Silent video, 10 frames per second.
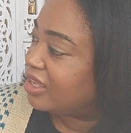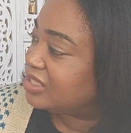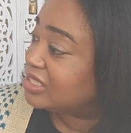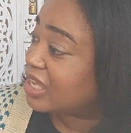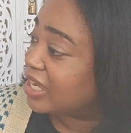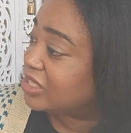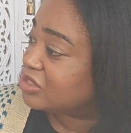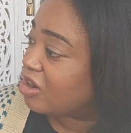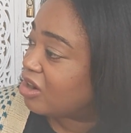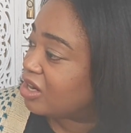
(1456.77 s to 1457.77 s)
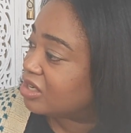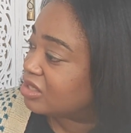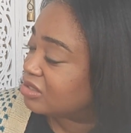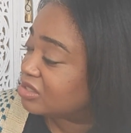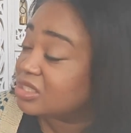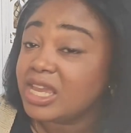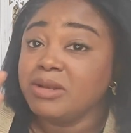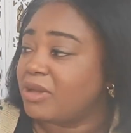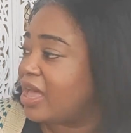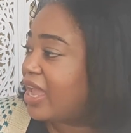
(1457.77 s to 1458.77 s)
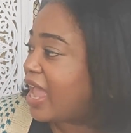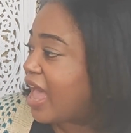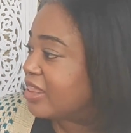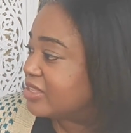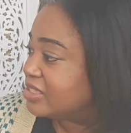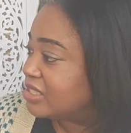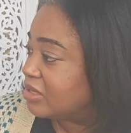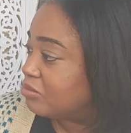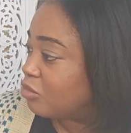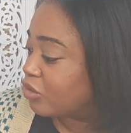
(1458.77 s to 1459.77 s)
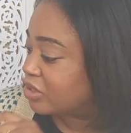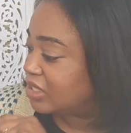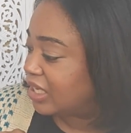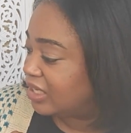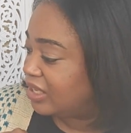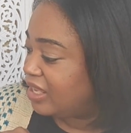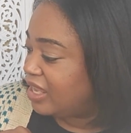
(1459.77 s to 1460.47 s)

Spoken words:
designs are designed by Alison Moreton.